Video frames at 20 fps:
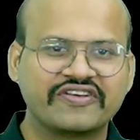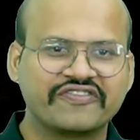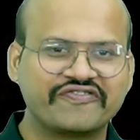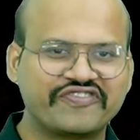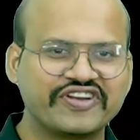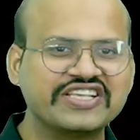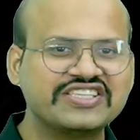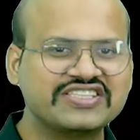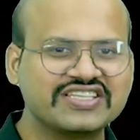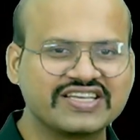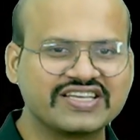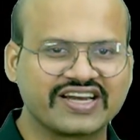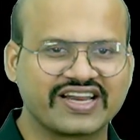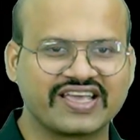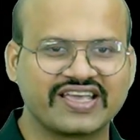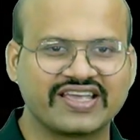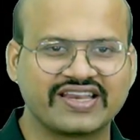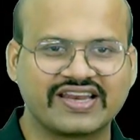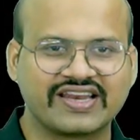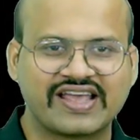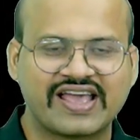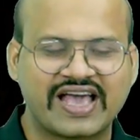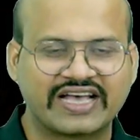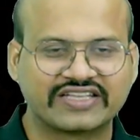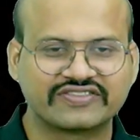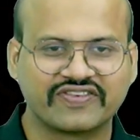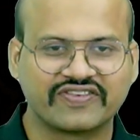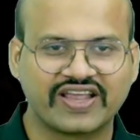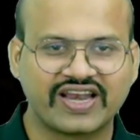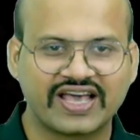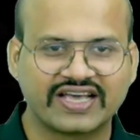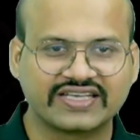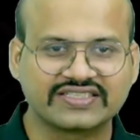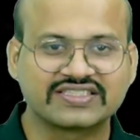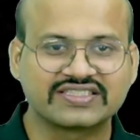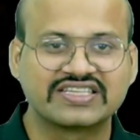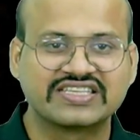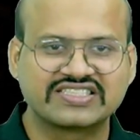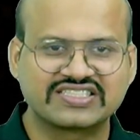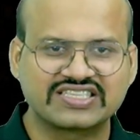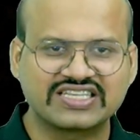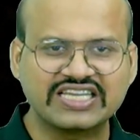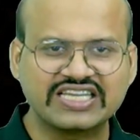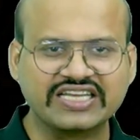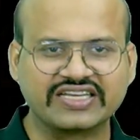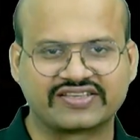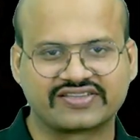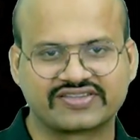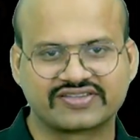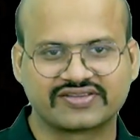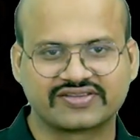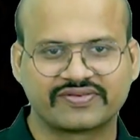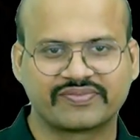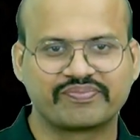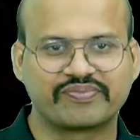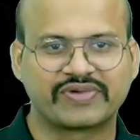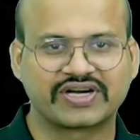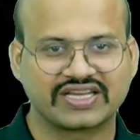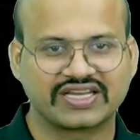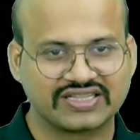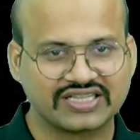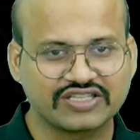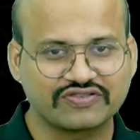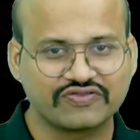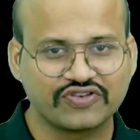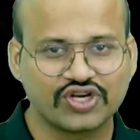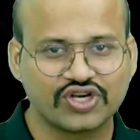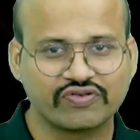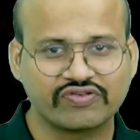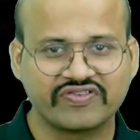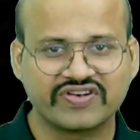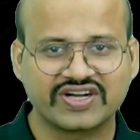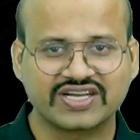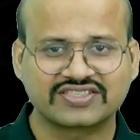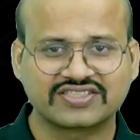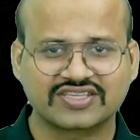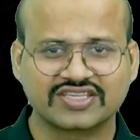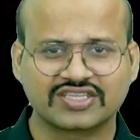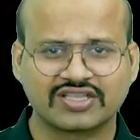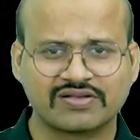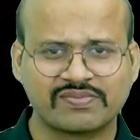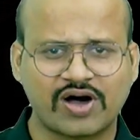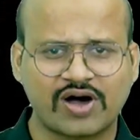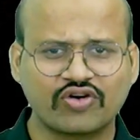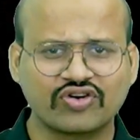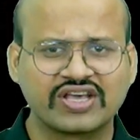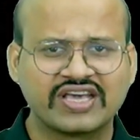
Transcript: freezing rain as well as sleets. But in this video we will discuss about